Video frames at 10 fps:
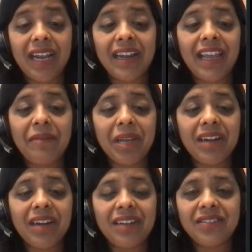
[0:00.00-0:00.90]
In
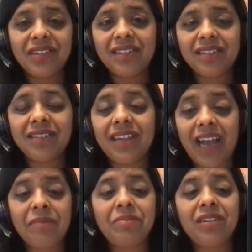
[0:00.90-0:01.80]
gaming industry, this is
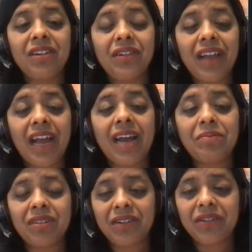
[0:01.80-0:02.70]
absolutely,
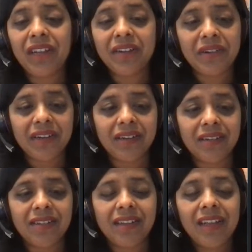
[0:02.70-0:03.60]
absolutely
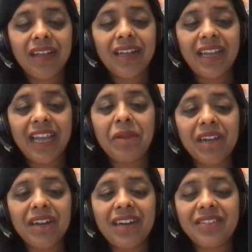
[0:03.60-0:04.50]
critical.
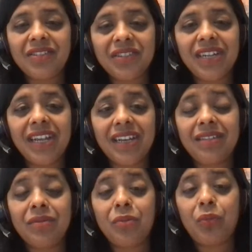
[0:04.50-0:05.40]
Gaming industry
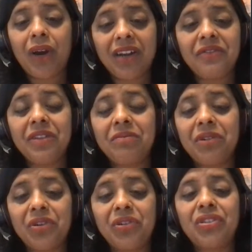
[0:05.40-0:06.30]
is one of the
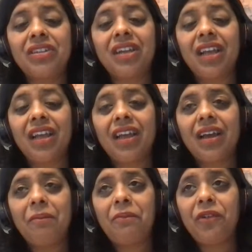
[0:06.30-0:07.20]
most
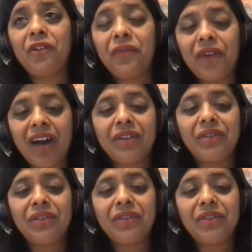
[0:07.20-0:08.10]

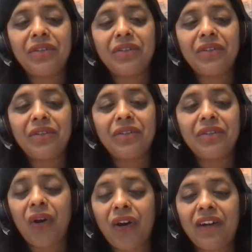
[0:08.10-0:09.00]
profound
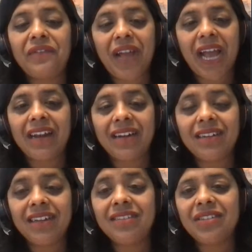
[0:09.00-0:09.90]
users of
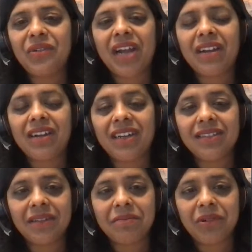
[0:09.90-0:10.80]
analytics to
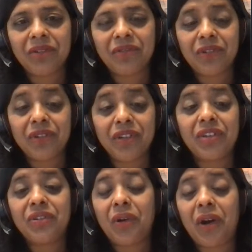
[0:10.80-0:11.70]
analyze their
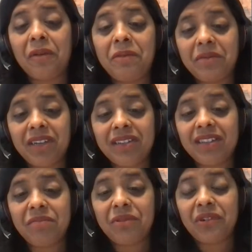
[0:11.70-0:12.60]
portfolio, to
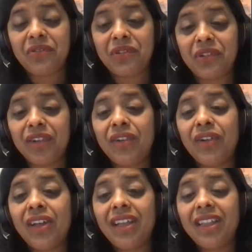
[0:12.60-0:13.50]
optimize their portfolio.
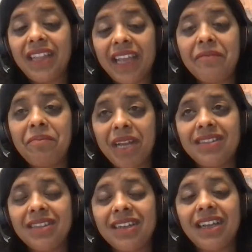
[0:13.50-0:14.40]
They
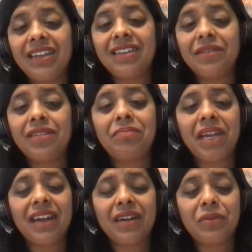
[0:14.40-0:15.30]
basically, the
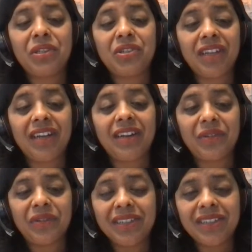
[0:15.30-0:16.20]
speed at which they
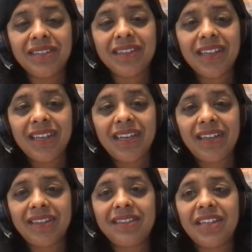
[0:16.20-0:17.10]
do this
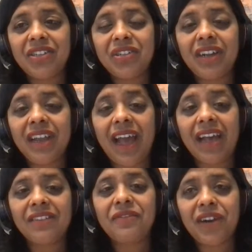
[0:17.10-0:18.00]
is essentially
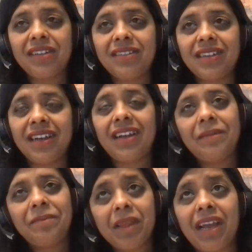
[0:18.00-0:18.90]
as fast.
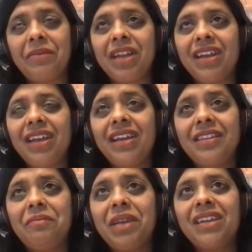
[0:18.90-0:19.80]
I mean,
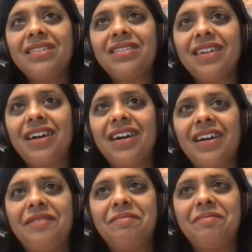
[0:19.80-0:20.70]
the biggest
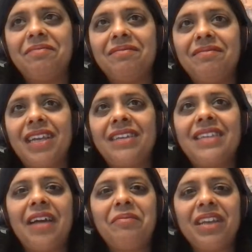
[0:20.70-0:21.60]

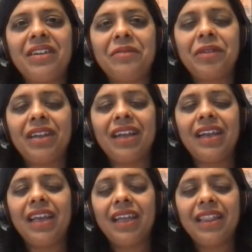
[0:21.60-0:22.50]
example I could be
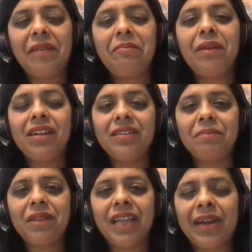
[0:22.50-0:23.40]
like, they build
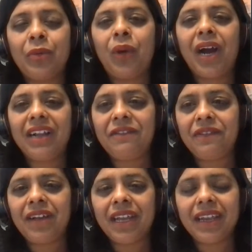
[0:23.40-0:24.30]
the plane while
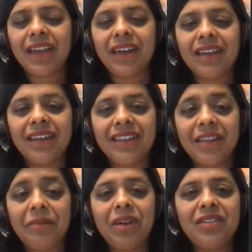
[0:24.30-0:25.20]
flying it.
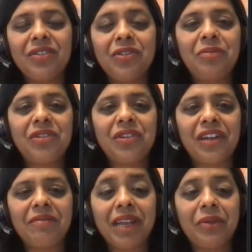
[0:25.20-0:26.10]
They build a
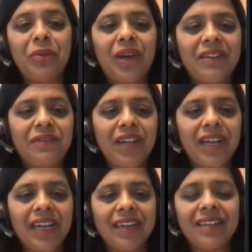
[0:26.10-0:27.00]
supersonic plane while
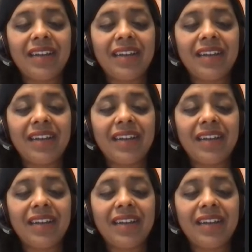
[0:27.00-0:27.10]
flying it.